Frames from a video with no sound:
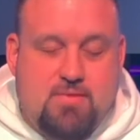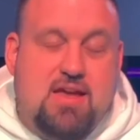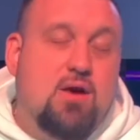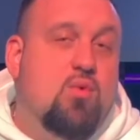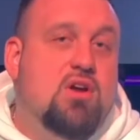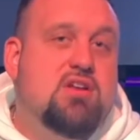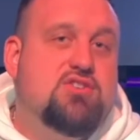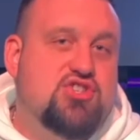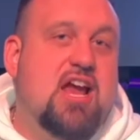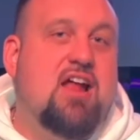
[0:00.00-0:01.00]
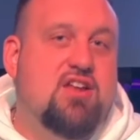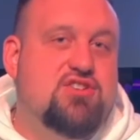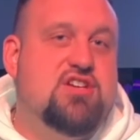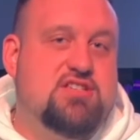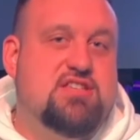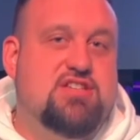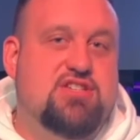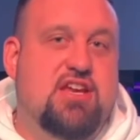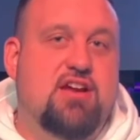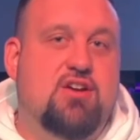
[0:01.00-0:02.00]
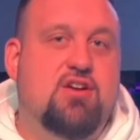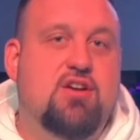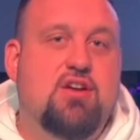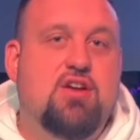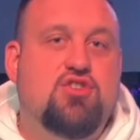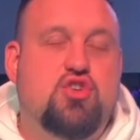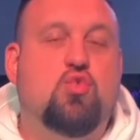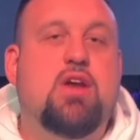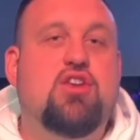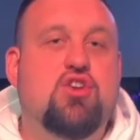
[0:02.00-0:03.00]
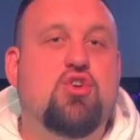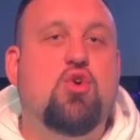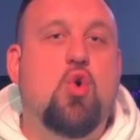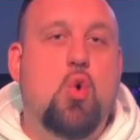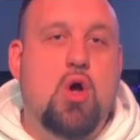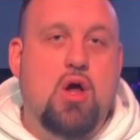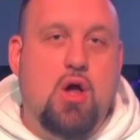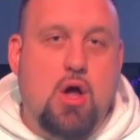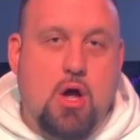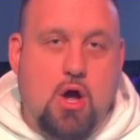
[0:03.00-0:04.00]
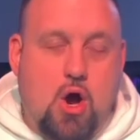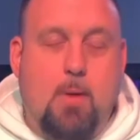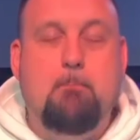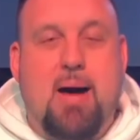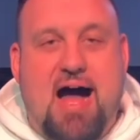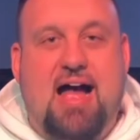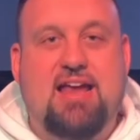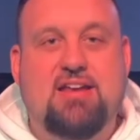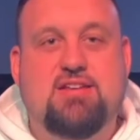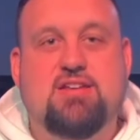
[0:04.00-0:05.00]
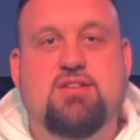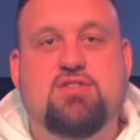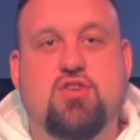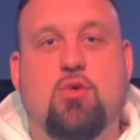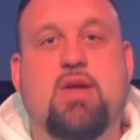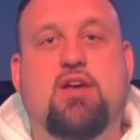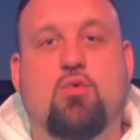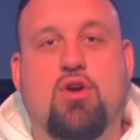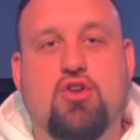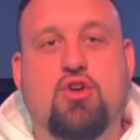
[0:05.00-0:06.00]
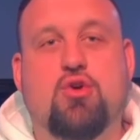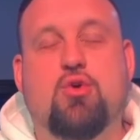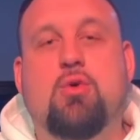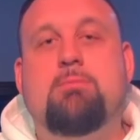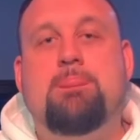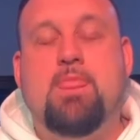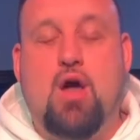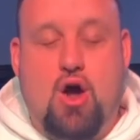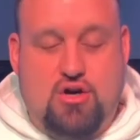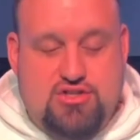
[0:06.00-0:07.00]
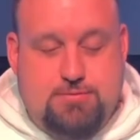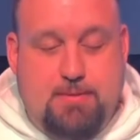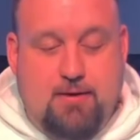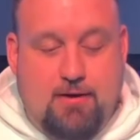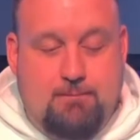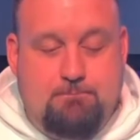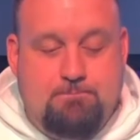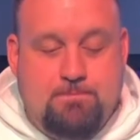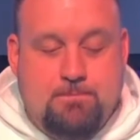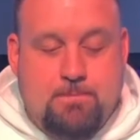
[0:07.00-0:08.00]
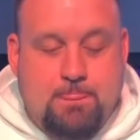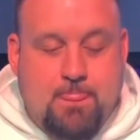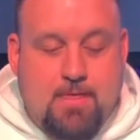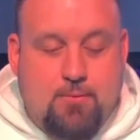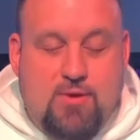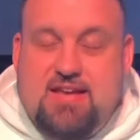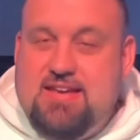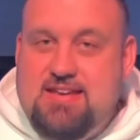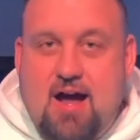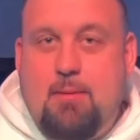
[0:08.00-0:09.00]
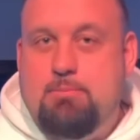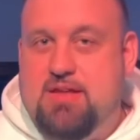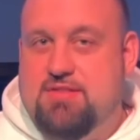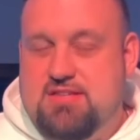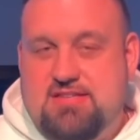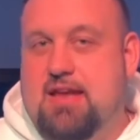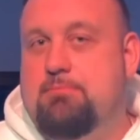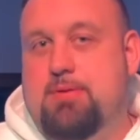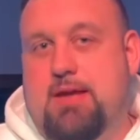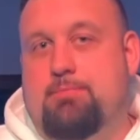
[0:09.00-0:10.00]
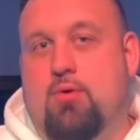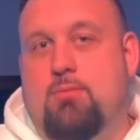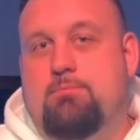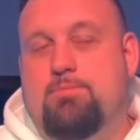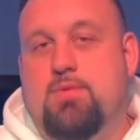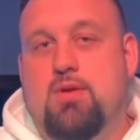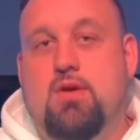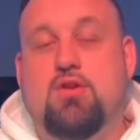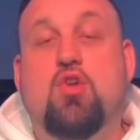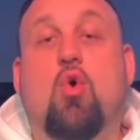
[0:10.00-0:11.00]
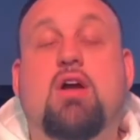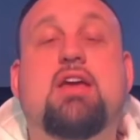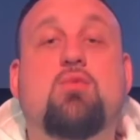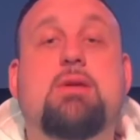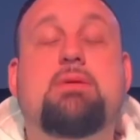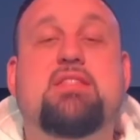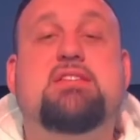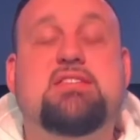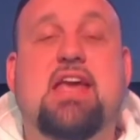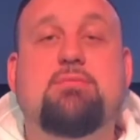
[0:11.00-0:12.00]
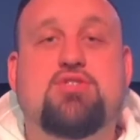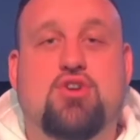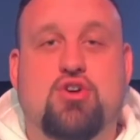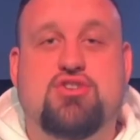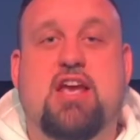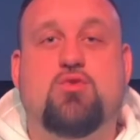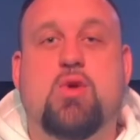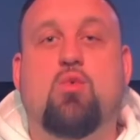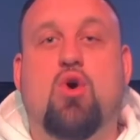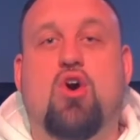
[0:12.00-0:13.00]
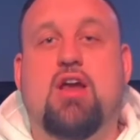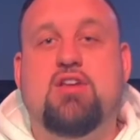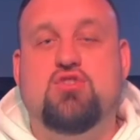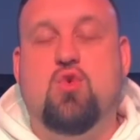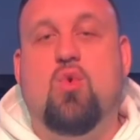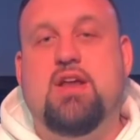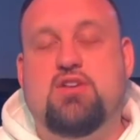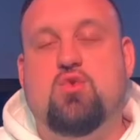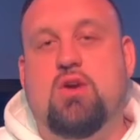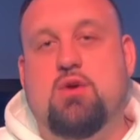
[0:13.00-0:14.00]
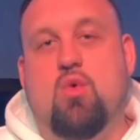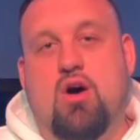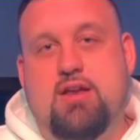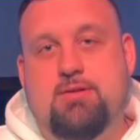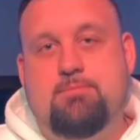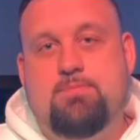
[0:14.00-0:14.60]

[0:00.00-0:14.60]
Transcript: And I want to challenge us this year to renew our mind so that we can renew our spirit. We cannot be the same people, nor can we be the same church as we were in 2021